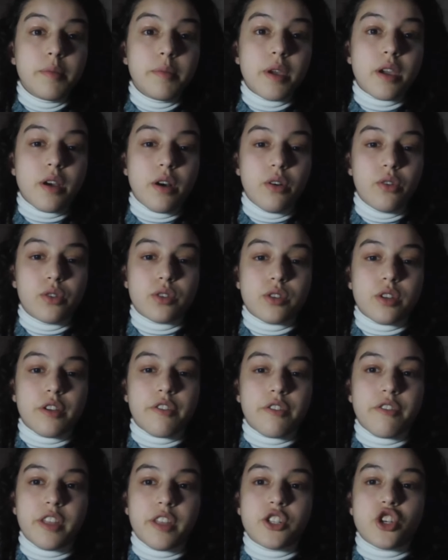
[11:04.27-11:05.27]
because
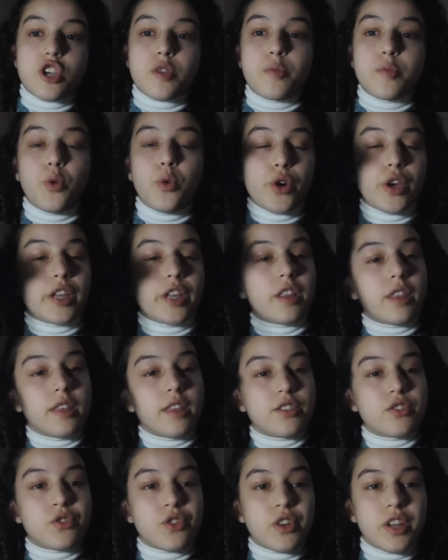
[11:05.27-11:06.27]
of the checkpoint
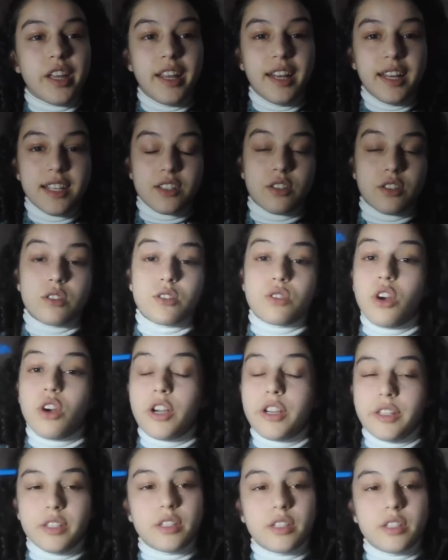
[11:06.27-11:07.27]
the Israelis
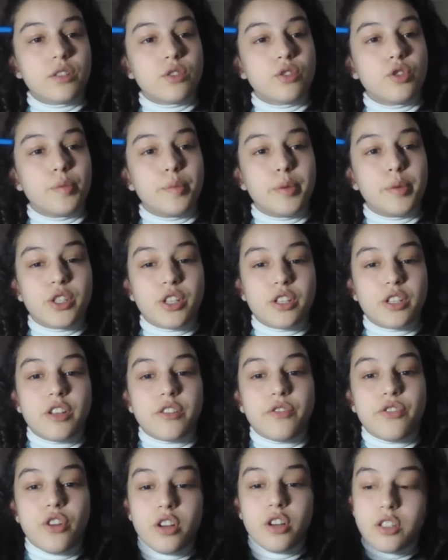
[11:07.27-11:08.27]
decided to put it in
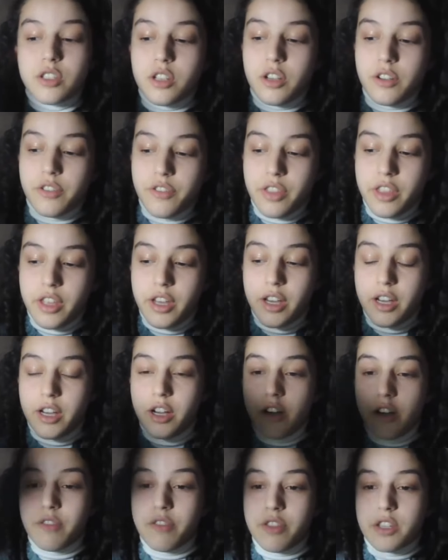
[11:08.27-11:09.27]
front of
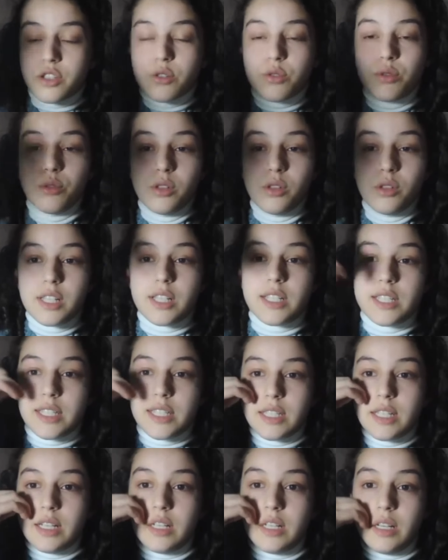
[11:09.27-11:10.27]
the
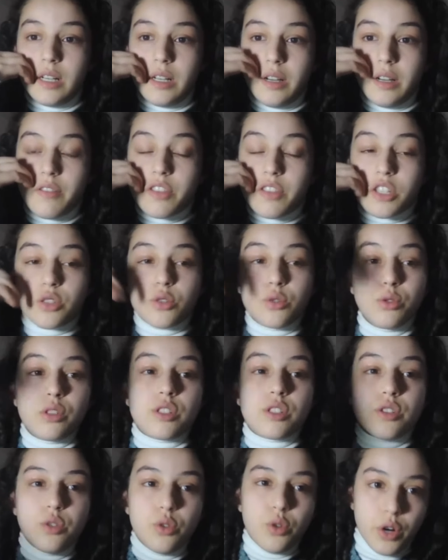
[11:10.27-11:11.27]

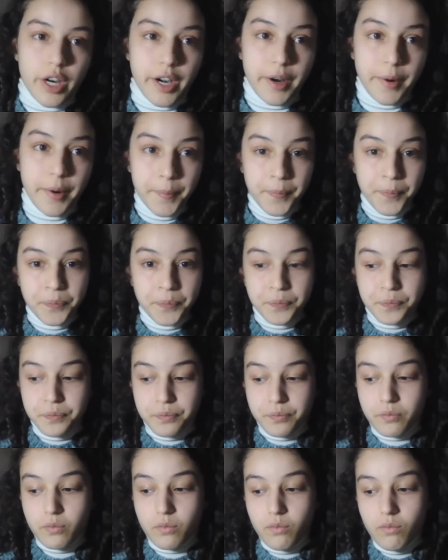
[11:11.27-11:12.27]
school's door.
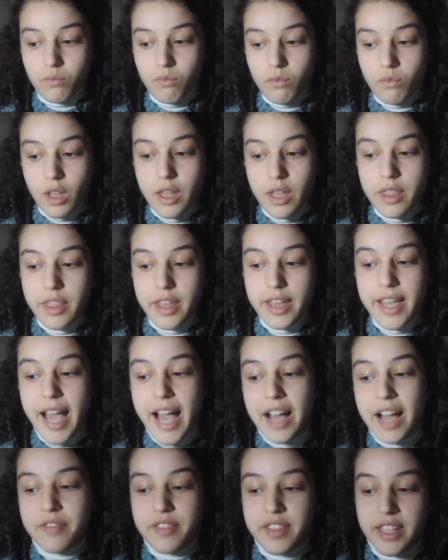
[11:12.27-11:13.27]
They
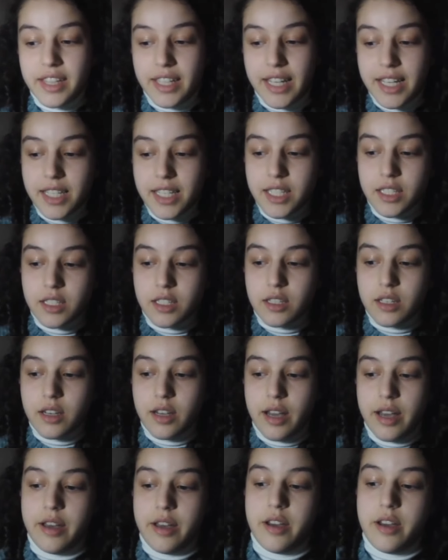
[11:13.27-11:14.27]
have the list
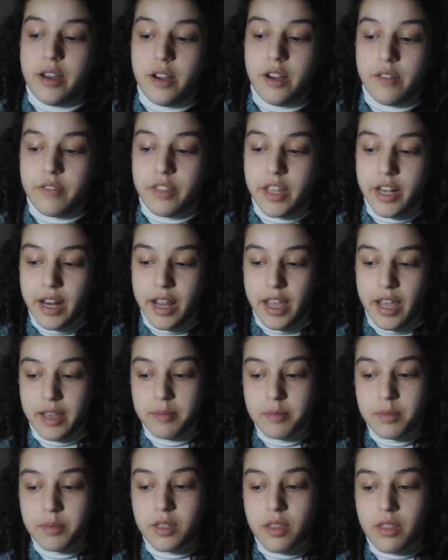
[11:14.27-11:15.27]
of the
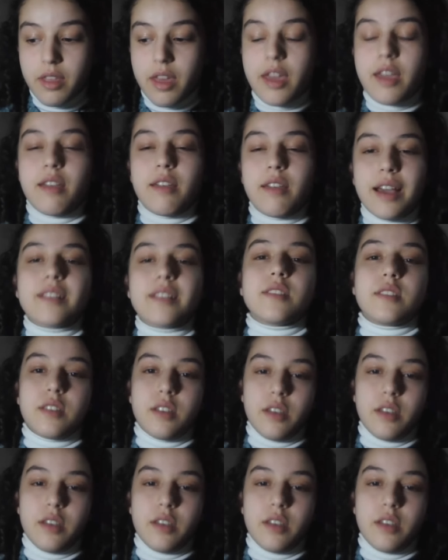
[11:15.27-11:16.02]
names. They get